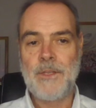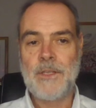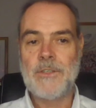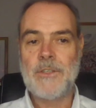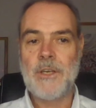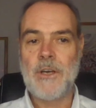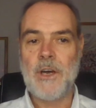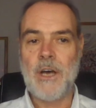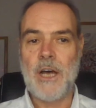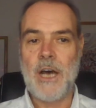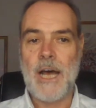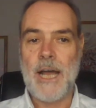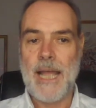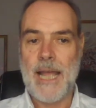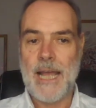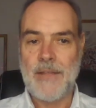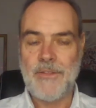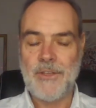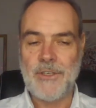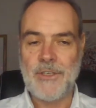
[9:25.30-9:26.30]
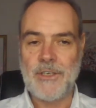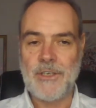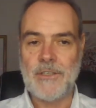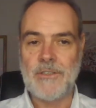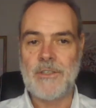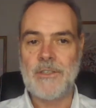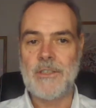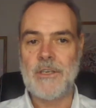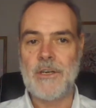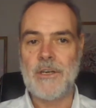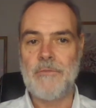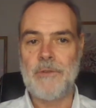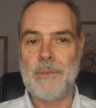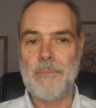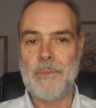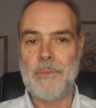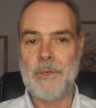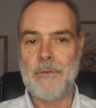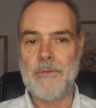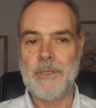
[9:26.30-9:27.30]
So I had the chance to start
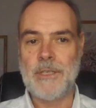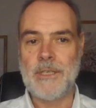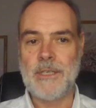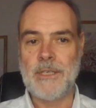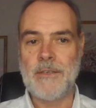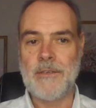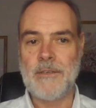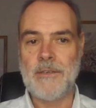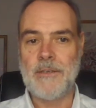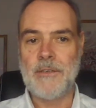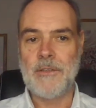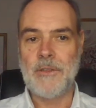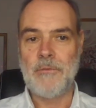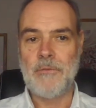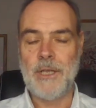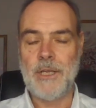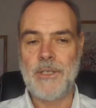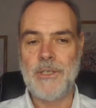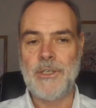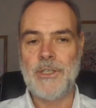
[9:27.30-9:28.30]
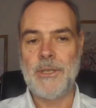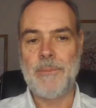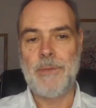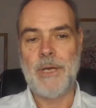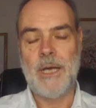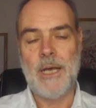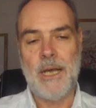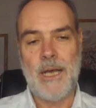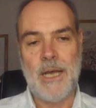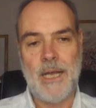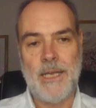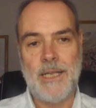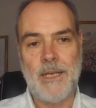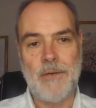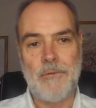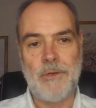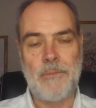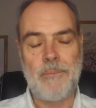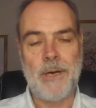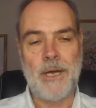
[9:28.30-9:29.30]
rebuilding the relationship
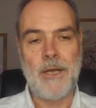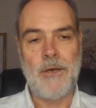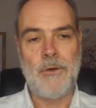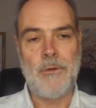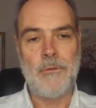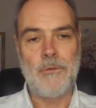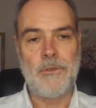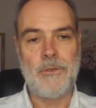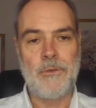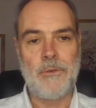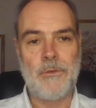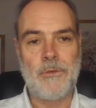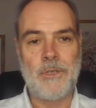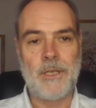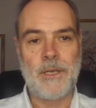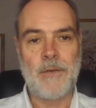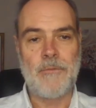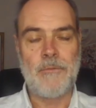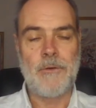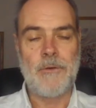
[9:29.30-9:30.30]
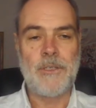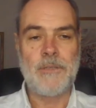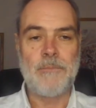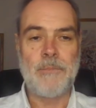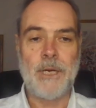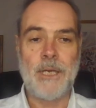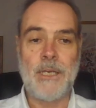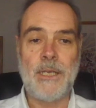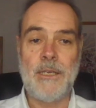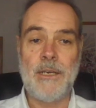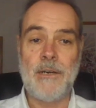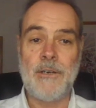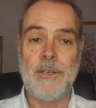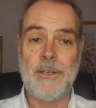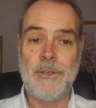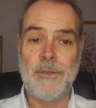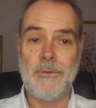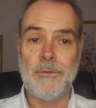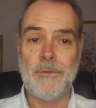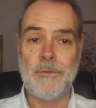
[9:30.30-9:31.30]
earlier with my older daughter, whereas my
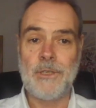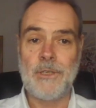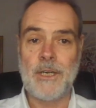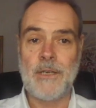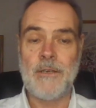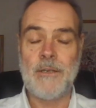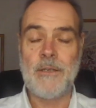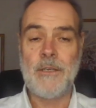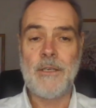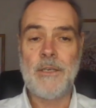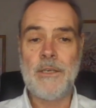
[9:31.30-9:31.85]
younger daughter